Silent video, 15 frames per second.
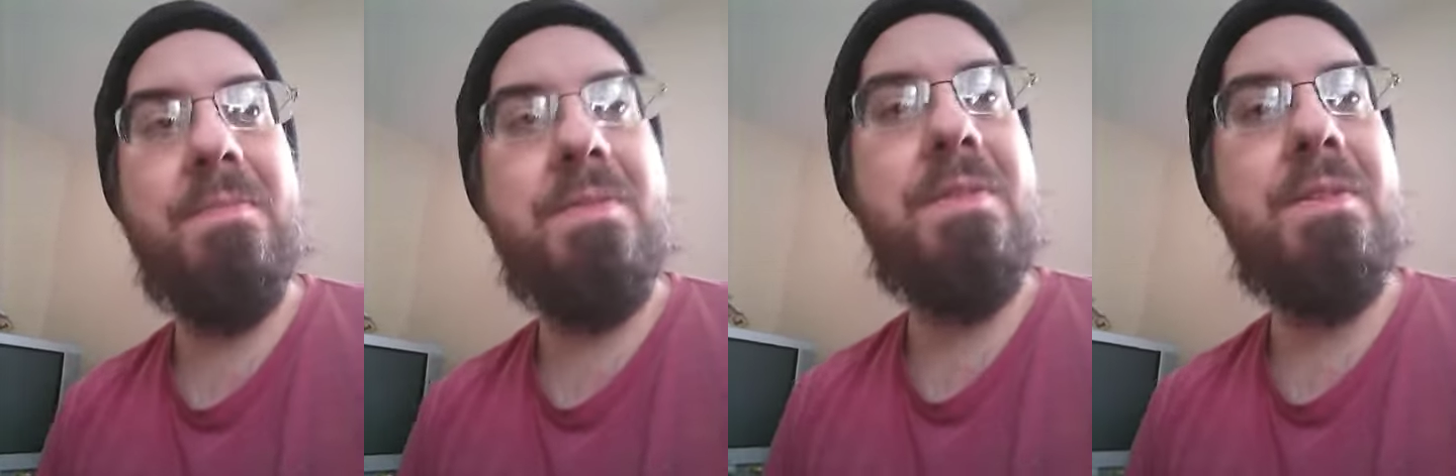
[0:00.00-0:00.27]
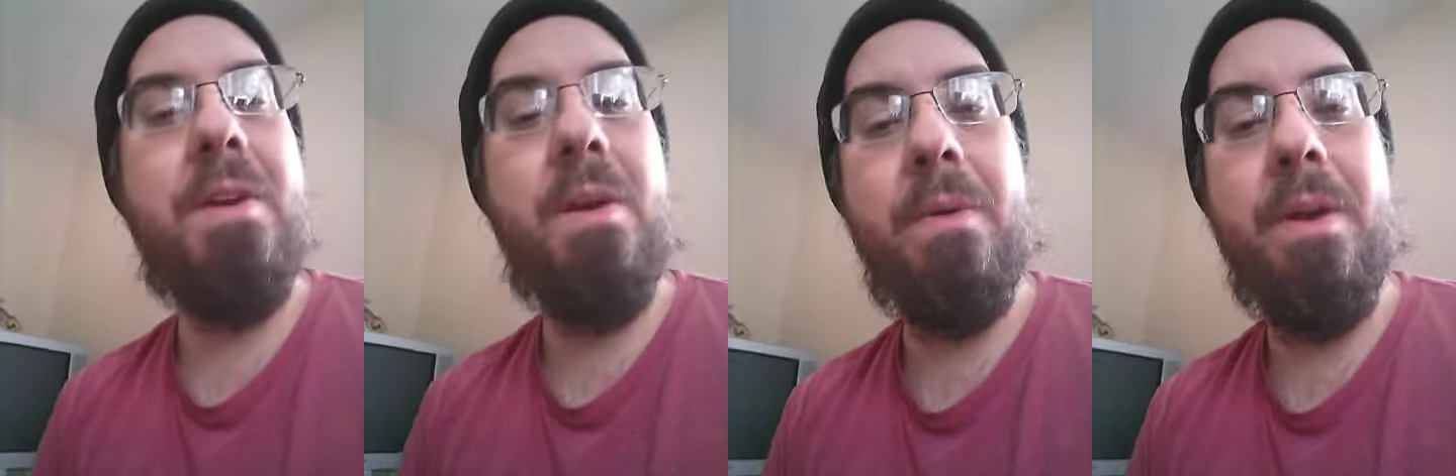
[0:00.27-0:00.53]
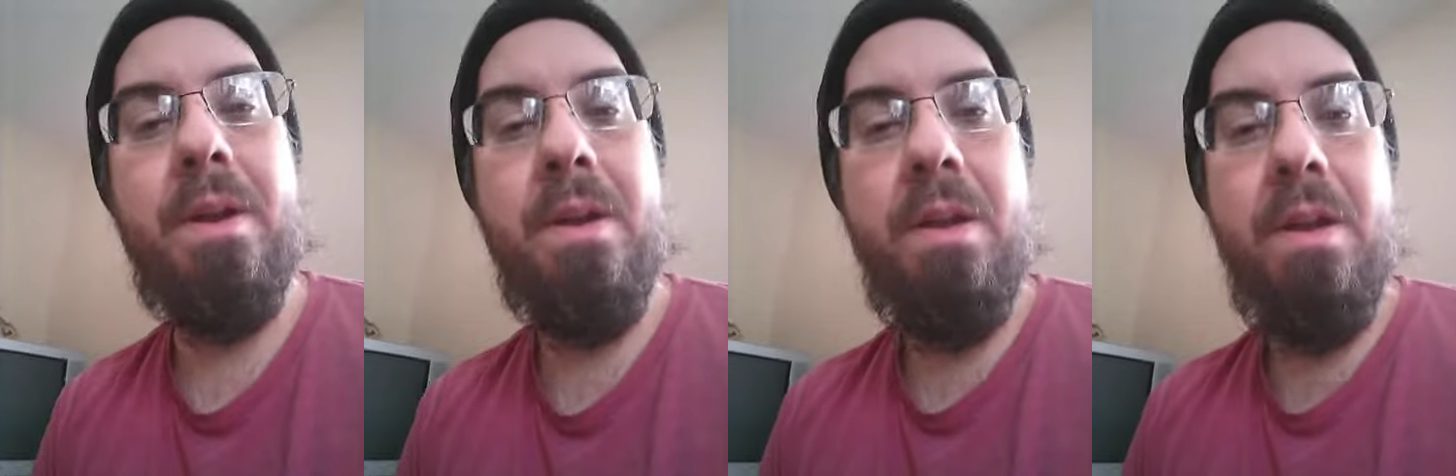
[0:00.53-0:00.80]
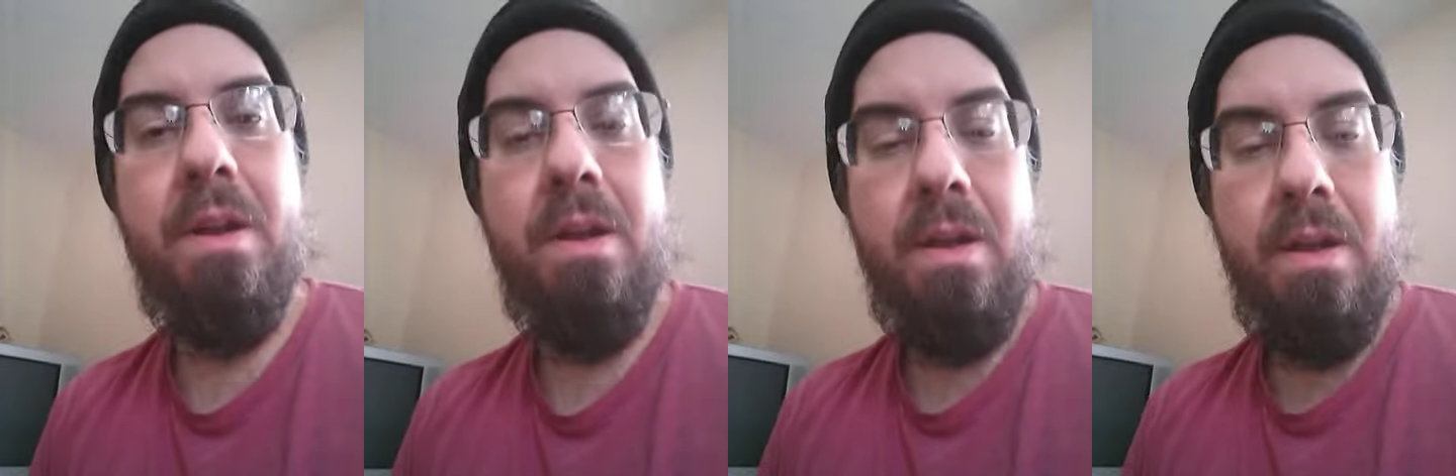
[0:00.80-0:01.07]
So anyway,
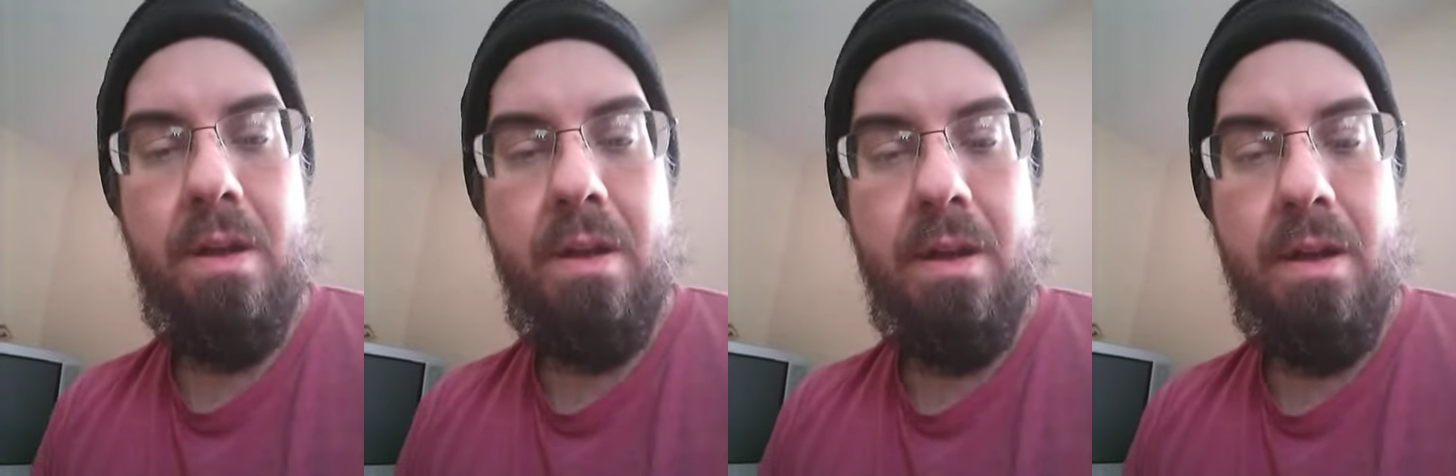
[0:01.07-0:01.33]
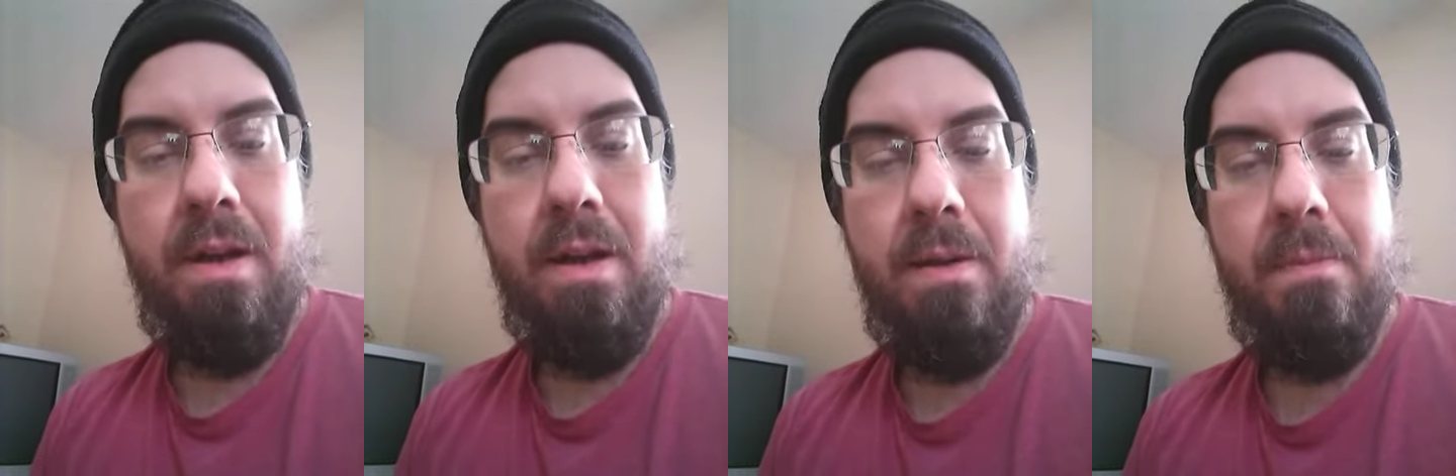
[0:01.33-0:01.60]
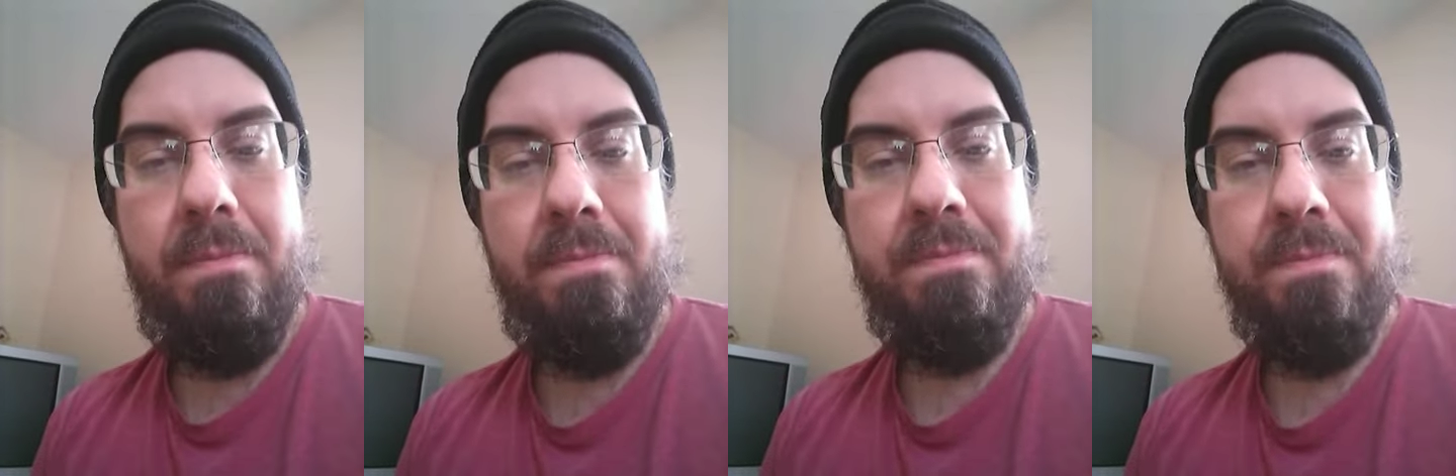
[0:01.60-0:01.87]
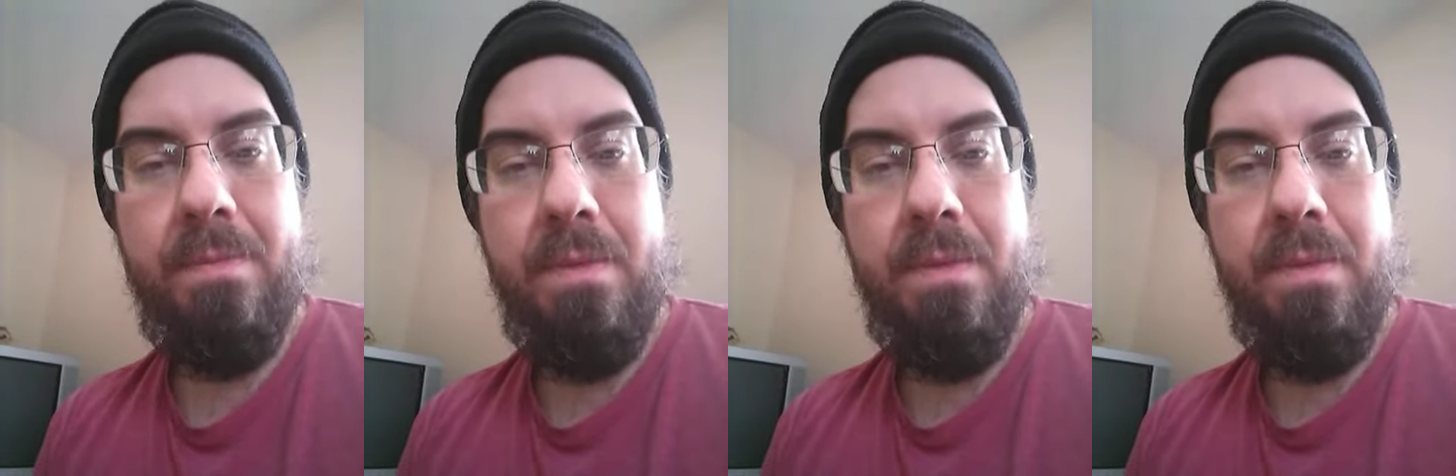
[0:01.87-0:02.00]
I'm